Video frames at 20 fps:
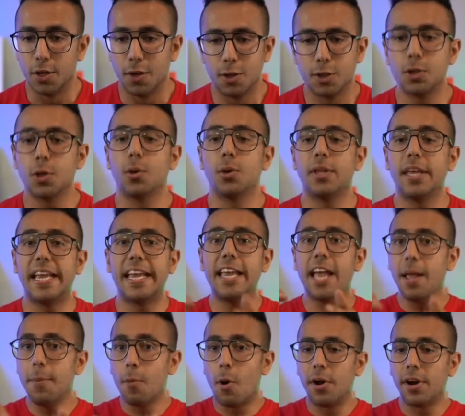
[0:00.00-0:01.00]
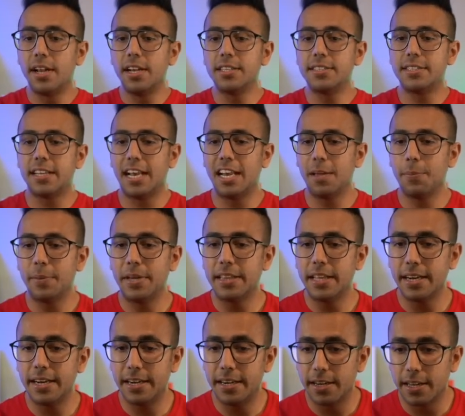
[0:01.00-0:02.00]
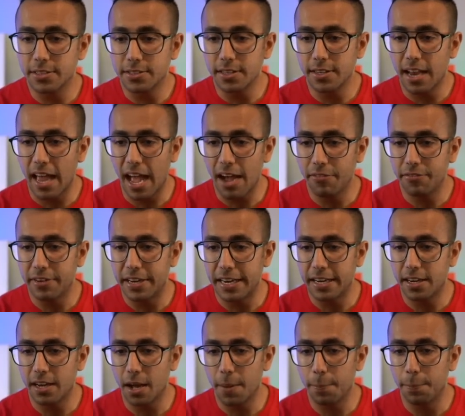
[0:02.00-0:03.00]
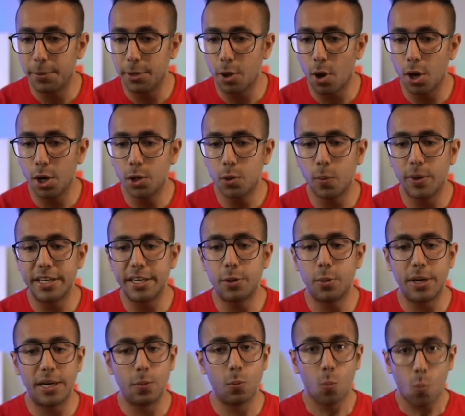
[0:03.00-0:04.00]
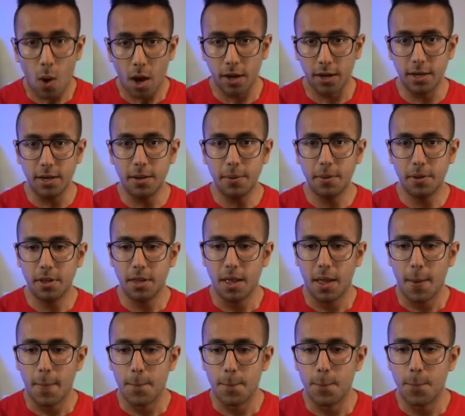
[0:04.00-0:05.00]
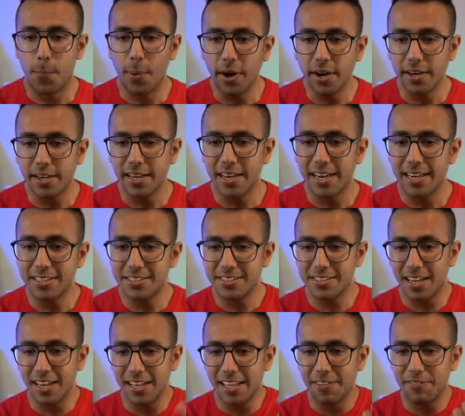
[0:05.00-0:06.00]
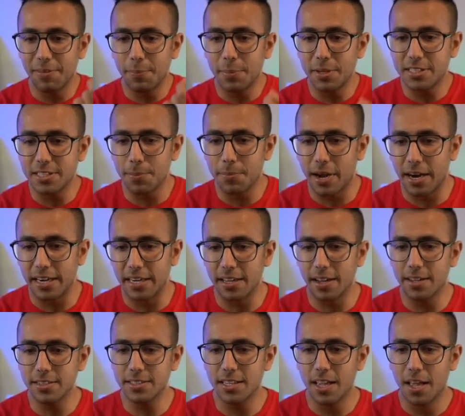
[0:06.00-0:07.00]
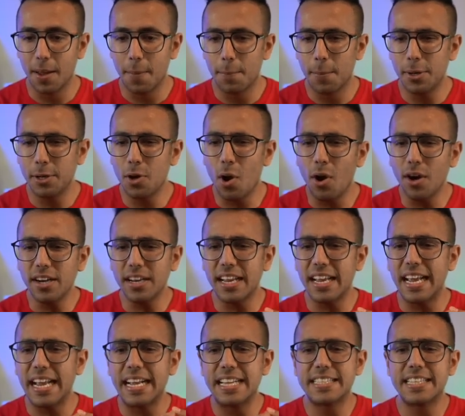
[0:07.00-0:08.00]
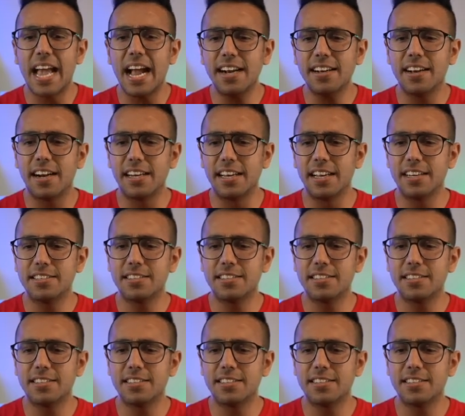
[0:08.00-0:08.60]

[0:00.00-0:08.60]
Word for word: So the AI model is telling me that it doesn't have data beyond 2021 but it's still giving me some ideas, but not exact ideas.